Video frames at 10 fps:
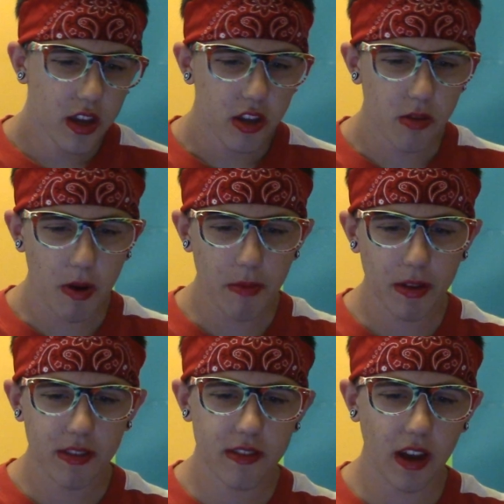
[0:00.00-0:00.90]
You better
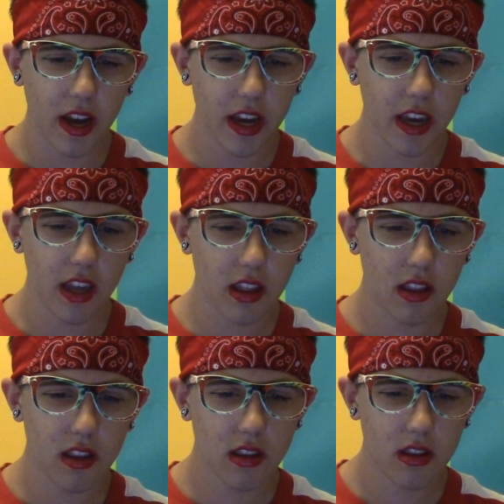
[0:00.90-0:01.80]
be
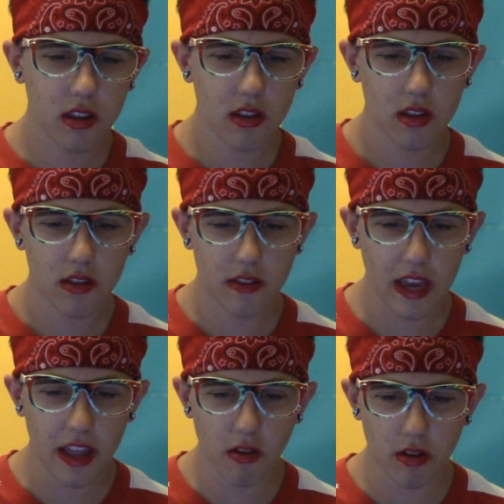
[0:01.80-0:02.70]
dying.
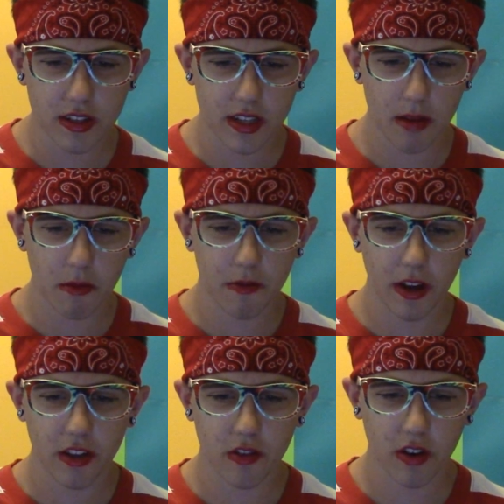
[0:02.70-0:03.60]
Dead or
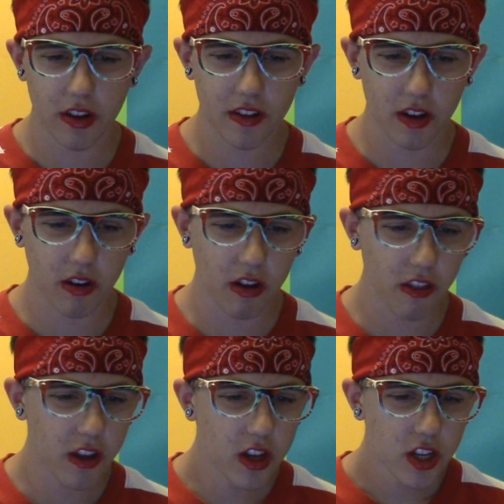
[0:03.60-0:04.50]
zombified, Trace, I
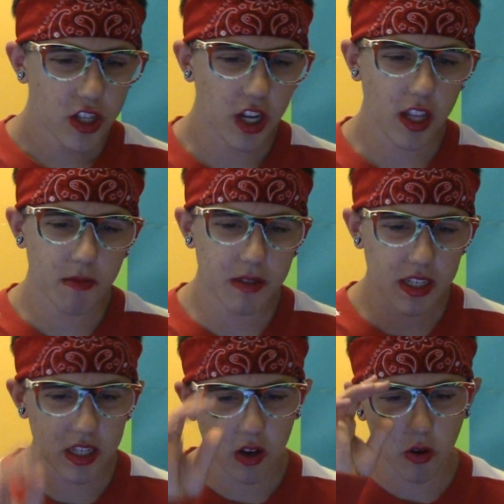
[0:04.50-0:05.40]
growled. Shut up,
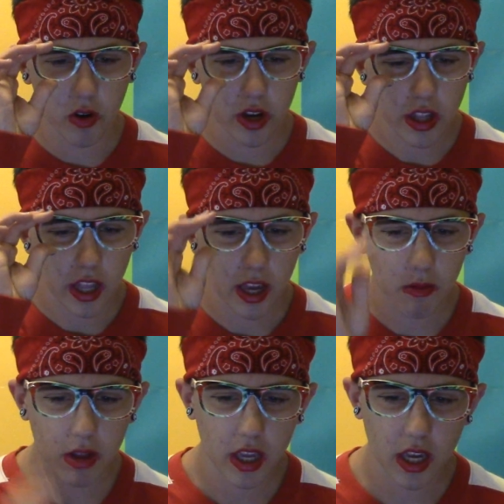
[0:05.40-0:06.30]
Zeke. Corey and I
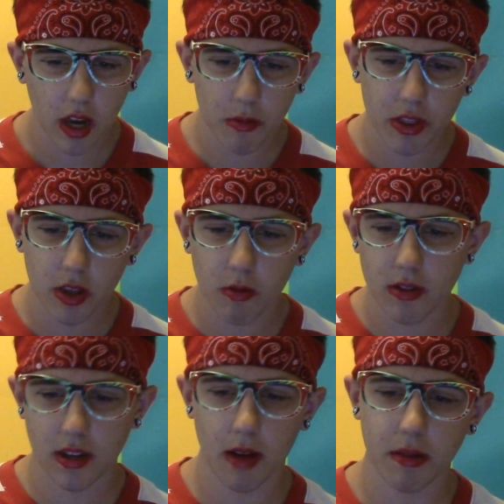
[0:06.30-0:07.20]
want to hang out with you
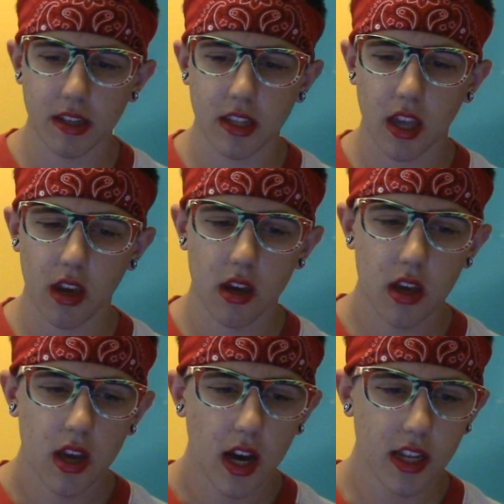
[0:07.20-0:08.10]
and Tommy today.
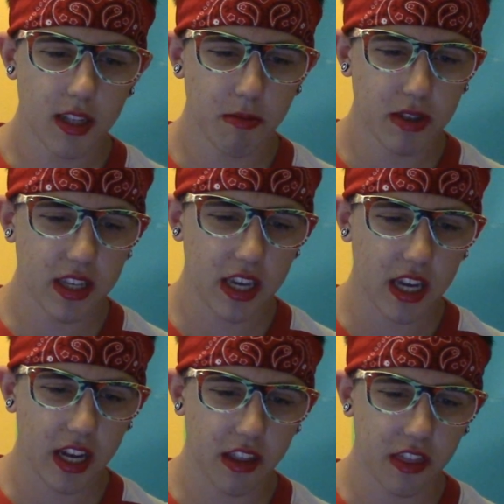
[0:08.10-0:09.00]
A double date
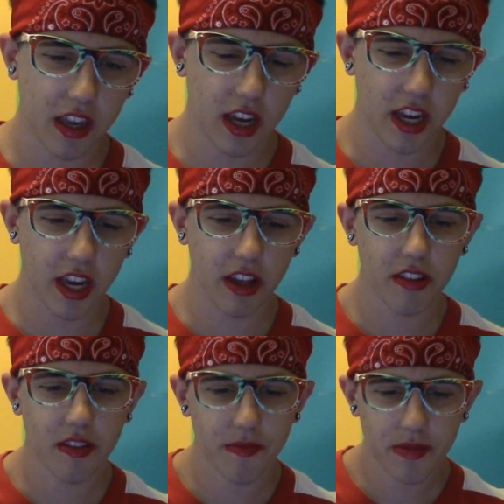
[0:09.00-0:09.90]
kind of thing, I
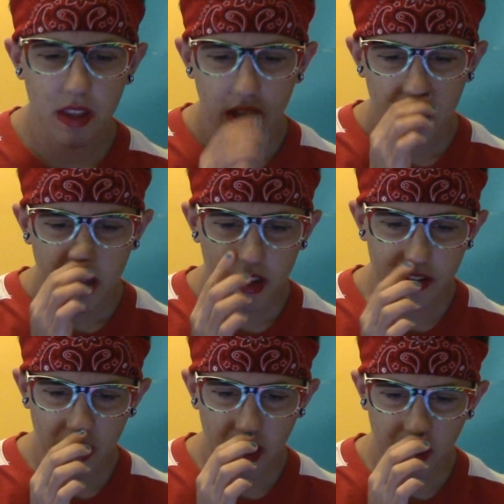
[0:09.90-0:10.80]
guess. He
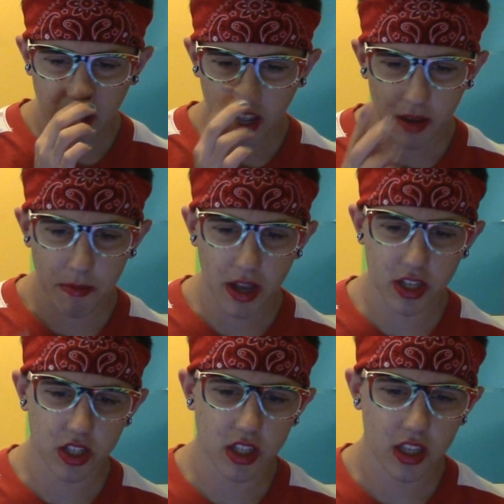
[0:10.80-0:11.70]
said, and I
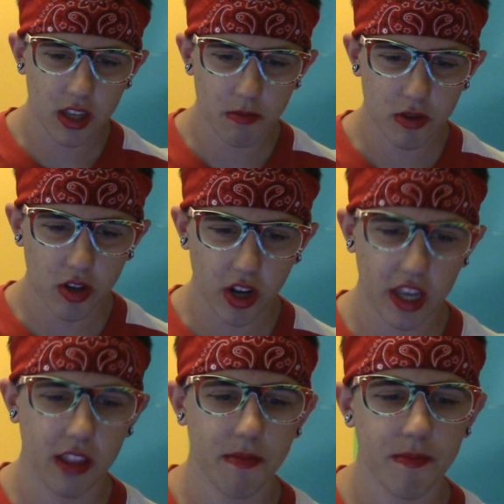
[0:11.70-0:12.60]
imagined him
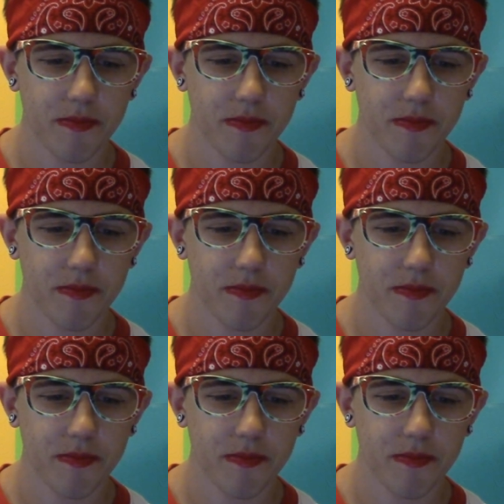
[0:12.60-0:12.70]
shrugging.